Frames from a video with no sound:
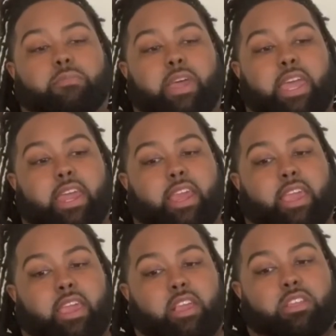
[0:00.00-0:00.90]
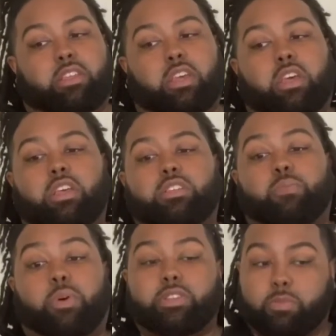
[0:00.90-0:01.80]
at a
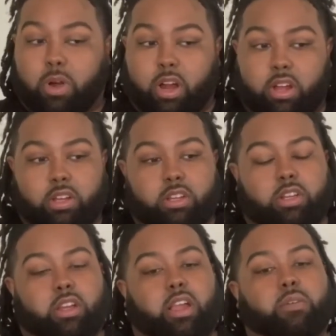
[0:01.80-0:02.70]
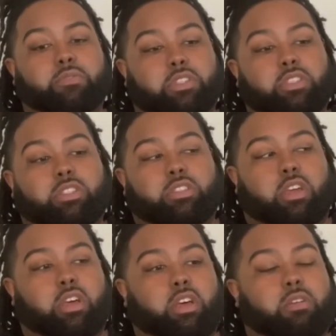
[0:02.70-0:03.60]
sports bar. I was a
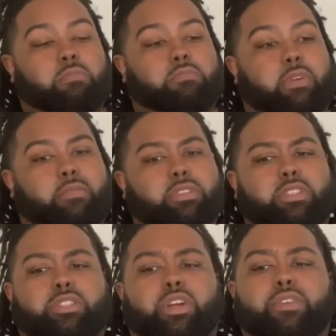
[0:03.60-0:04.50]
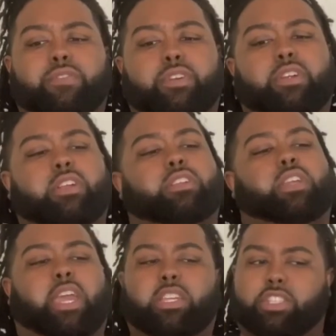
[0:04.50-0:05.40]
server and a
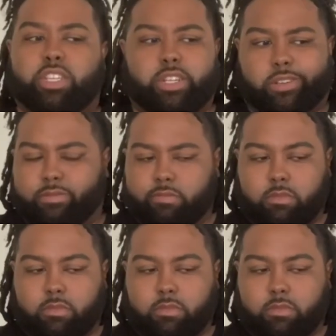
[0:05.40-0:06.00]
cashier,